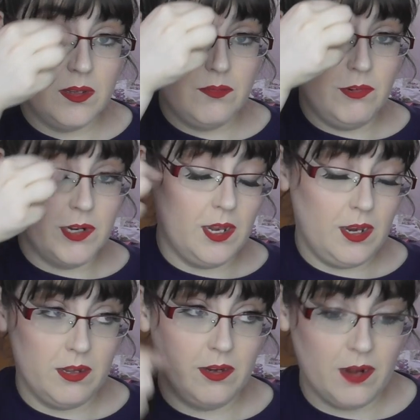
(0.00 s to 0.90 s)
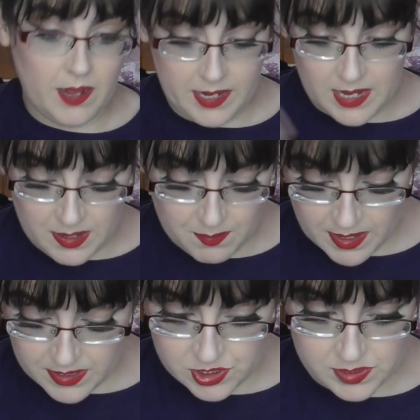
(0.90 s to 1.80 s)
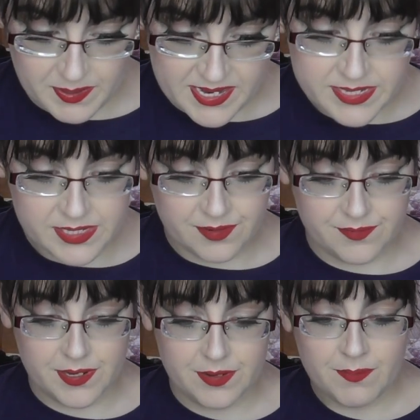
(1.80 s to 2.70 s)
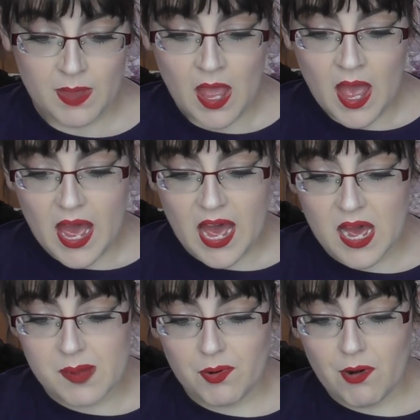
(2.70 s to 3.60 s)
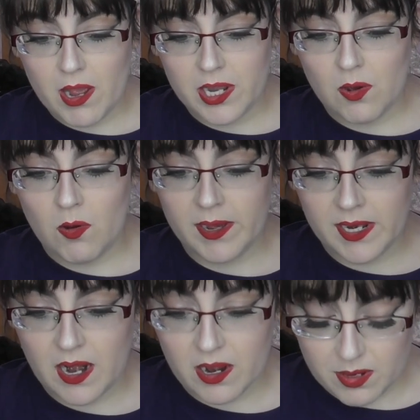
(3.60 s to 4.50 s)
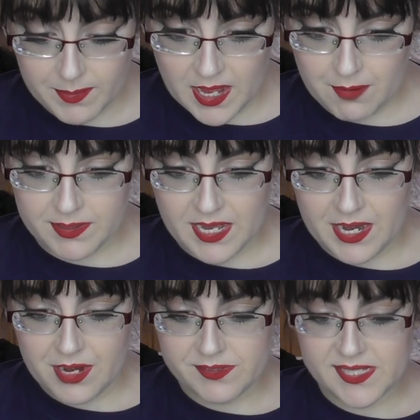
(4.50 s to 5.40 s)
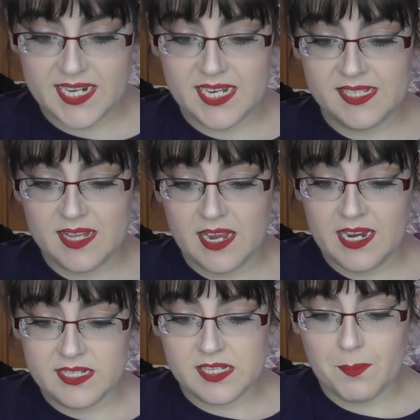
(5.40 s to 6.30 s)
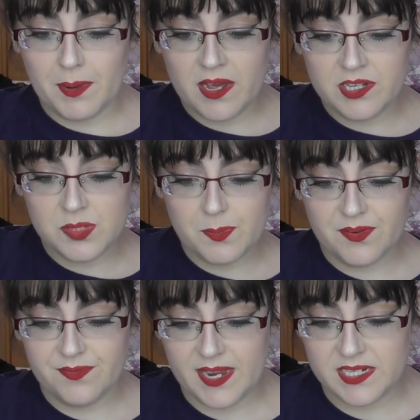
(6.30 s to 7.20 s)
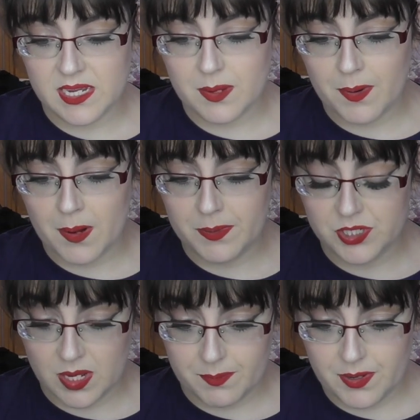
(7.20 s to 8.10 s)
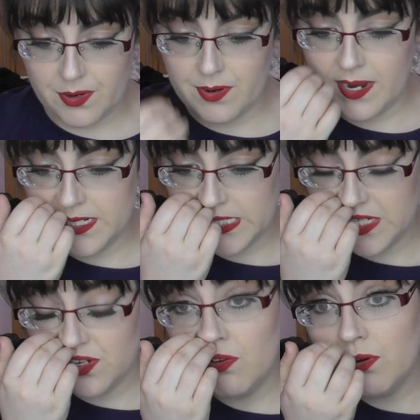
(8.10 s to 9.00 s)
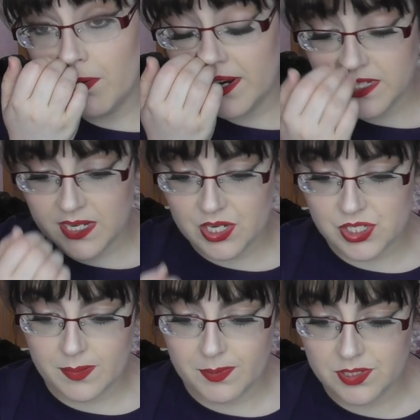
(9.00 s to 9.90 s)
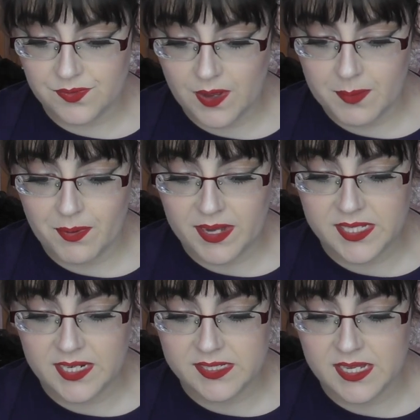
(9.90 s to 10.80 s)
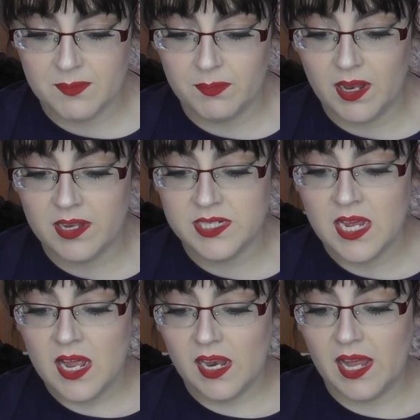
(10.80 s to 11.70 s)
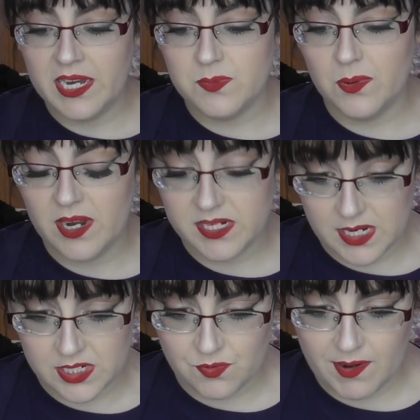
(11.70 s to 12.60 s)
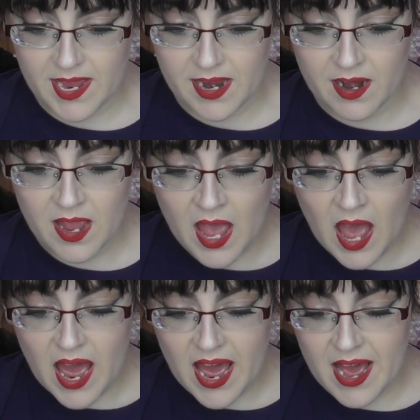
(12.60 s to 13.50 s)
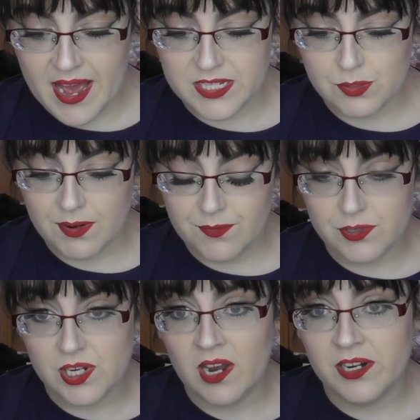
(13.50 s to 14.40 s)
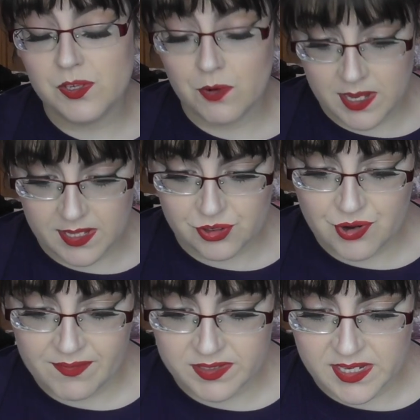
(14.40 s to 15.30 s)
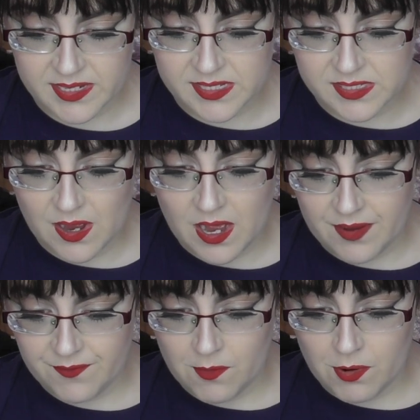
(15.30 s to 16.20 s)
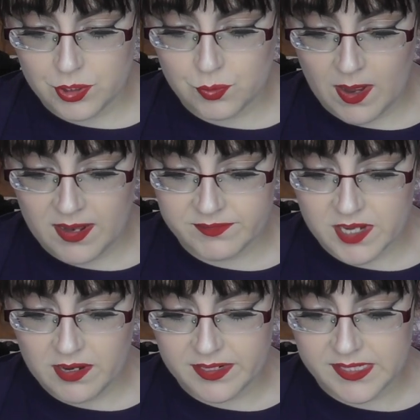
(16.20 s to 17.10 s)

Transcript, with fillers: run along your line, and it might just be easier for you. Moroccan Oil are coming out with a new set. It is their blonde perfecting purple shampoo. It is a tone correcting shampoo to fight brassiness in blonde, lightened brunette and grey hair. It's $24, or you can get the travel sizes for $12.